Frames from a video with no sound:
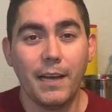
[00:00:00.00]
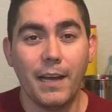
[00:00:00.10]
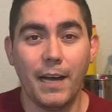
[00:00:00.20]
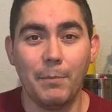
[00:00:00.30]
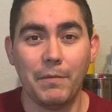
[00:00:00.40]

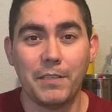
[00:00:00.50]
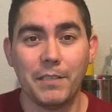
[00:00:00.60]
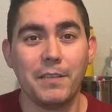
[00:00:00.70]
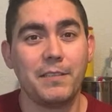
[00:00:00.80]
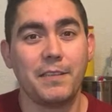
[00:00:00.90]
I've
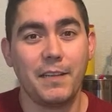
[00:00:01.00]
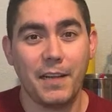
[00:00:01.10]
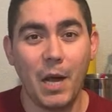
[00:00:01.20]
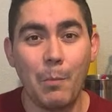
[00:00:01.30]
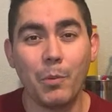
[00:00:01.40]
done this
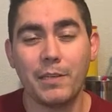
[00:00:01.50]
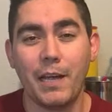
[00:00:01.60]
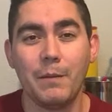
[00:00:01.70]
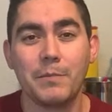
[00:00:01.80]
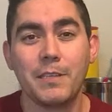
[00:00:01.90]
a couple
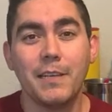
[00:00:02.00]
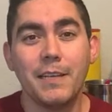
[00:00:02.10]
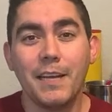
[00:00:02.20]
times.